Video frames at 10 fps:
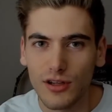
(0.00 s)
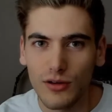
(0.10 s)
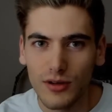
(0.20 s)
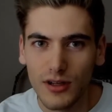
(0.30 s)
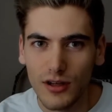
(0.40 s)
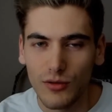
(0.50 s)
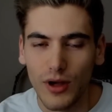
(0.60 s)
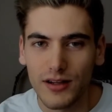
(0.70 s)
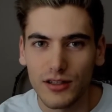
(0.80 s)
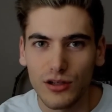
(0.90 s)
code will
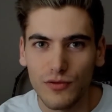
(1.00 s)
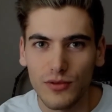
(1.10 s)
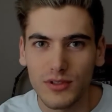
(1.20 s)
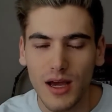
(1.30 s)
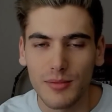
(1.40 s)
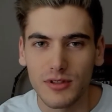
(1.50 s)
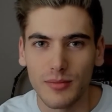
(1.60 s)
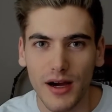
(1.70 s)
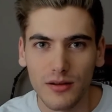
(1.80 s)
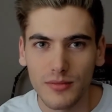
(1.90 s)
execute from the top to the
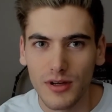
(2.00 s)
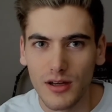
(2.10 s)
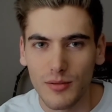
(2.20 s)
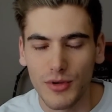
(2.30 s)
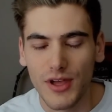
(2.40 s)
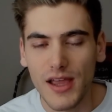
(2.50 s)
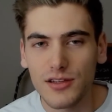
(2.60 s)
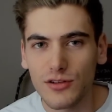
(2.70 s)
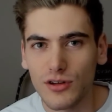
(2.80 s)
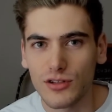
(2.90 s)
bottom, but the
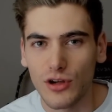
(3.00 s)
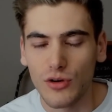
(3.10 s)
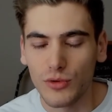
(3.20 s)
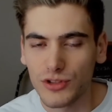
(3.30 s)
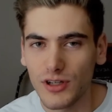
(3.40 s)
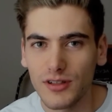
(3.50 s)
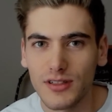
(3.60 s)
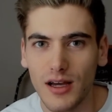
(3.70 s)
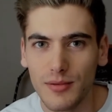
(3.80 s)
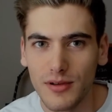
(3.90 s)
asynchronous code will start at the
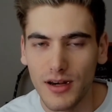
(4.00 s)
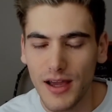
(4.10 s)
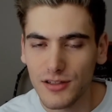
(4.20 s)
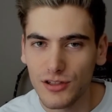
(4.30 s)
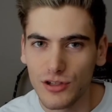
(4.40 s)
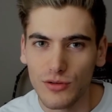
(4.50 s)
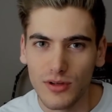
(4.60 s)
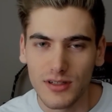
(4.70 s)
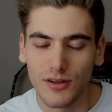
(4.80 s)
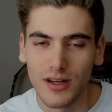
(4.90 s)
top and execute
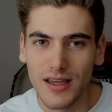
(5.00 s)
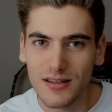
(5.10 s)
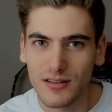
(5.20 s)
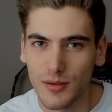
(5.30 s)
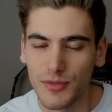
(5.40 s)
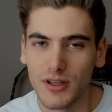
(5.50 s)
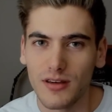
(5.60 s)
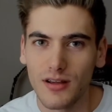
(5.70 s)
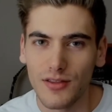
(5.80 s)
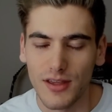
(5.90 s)
until it hits
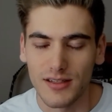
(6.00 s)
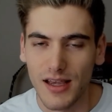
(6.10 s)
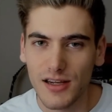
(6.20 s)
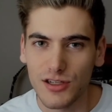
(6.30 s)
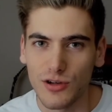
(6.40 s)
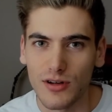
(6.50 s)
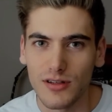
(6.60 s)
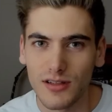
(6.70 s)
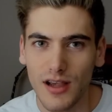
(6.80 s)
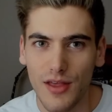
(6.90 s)
something that is
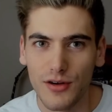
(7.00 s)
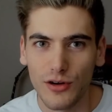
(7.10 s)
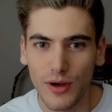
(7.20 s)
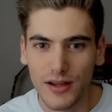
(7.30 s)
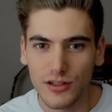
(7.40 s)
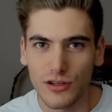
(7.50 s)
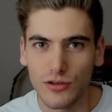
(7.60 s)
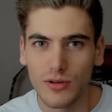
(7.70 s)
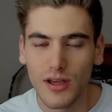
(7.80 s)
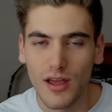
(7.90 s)
asynchronous, and then it'll
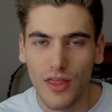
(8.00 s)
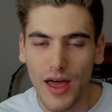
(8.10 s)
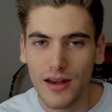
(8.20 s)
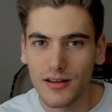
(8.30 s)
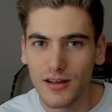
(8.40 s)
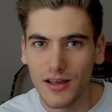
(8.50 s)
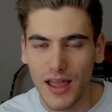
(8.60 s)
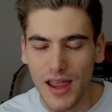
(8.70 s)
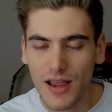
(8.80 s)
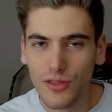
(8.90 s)
execute that
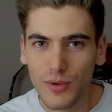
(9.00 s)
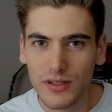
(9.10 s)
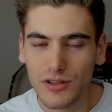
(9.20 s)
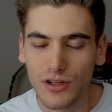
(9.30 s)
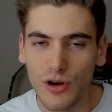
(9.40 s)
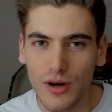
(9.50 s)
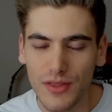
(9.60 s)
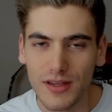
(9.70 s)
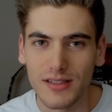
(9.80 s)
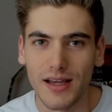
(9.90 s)
and the rest of the code at
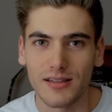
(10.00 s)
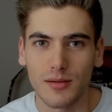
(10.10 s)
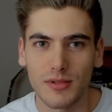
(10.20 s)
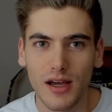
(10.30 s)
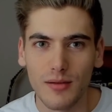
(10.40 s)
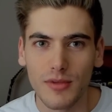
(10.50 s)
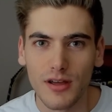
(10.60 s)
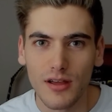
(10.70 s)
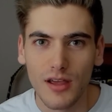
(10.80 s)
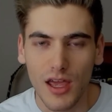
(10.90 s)
the exact same time.
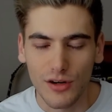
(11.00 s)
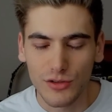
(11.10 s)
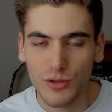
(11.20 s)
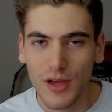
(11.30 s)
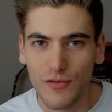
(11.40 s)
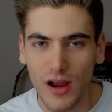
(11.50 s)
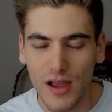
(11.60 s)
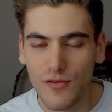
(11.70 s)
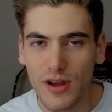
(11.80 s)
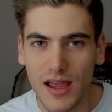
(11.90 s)
And it'll do that for
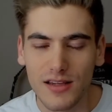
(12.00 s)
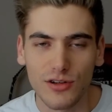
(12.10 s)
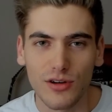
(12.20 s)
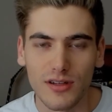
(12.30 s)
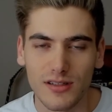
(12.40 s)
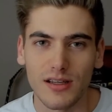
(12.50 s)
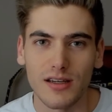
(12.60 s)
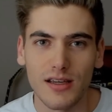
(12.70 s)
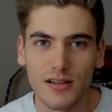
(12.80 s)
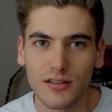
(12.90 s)
every asynchronous thing
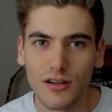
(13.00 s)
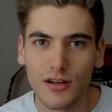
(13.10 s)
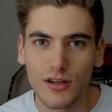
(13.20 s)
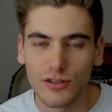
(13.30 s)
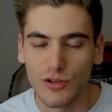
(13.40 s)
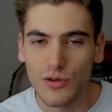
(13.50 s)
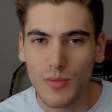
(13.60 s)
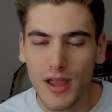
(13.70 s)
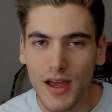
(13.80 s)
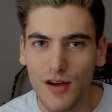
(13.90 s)
it hits. So you
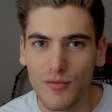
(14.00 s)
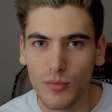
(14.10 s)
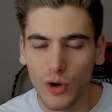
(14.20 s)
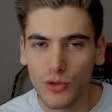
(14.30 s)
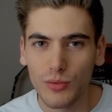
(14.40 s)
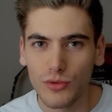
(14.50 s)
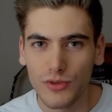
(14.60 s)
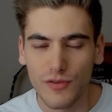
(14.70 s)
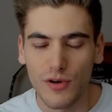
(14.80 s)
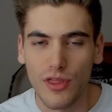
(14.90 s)
may have multiple
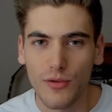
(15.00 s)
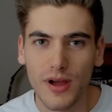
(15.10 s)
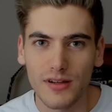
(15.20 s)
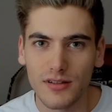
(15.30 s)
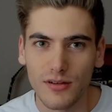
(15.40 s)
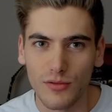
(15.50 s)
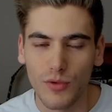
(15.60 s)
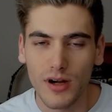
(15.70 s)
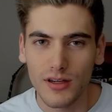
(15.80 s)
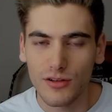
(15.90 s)
different threads
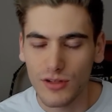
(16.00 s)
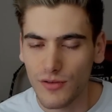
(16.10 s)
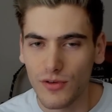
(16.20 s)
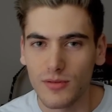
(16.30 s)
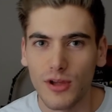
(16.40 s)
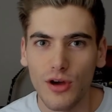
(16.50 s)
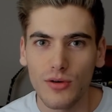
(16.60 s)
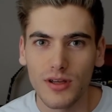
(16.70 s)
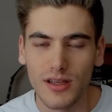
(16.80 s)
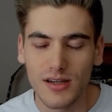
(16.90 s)
running your different
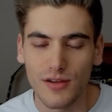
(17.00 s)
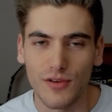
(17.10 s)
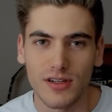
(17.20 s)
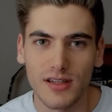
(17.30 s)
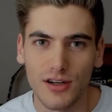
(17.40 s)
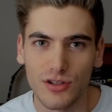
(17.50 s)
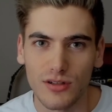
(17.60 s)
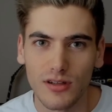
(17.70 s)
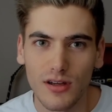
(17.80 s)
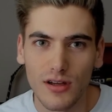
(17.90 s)
code in different
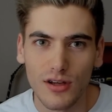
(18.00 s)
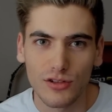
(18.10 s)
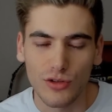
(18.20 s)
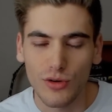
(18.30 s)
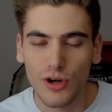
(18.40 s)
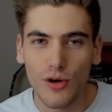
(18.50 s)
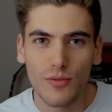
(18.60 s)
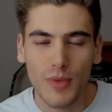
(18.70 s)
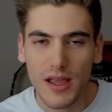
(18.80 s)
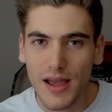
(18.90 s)
sections. So your code
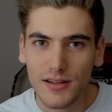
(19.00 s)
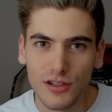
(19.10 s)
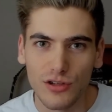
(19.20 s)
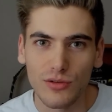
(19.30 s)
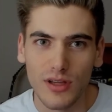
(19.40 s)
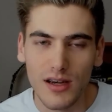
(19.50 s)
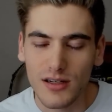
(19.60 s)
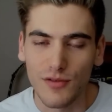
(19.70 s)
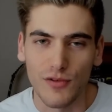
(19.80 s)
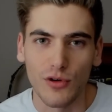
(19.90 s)
may execute in a
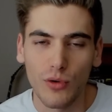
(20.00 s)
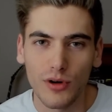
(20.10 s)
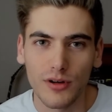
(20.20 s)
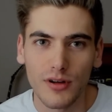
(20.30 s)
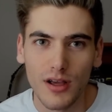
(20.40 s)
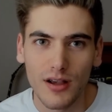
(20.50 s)
different order,